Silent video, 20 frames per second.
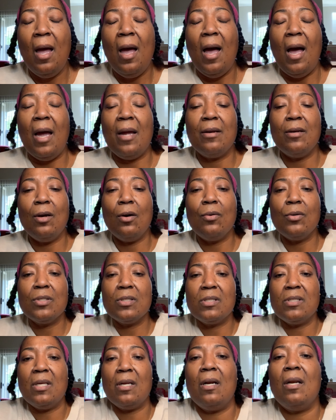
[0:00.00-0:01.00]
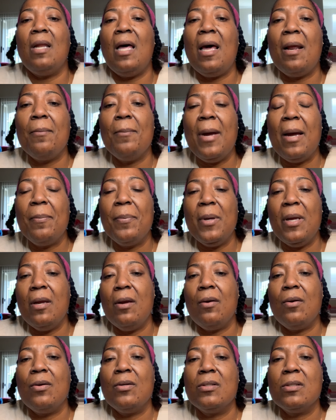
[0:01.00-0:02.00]
I noticed that a lot of my
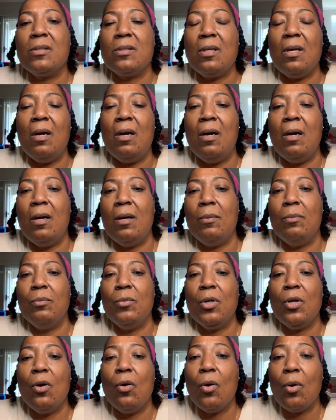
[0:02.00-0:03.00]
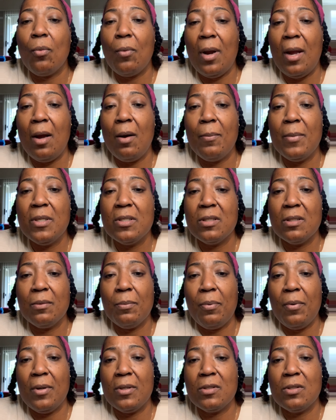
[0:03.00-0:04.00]
parents would go around me to the
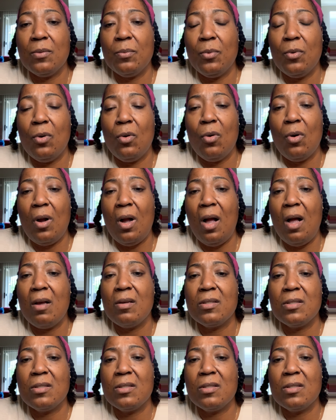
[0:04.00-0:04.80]
principal or call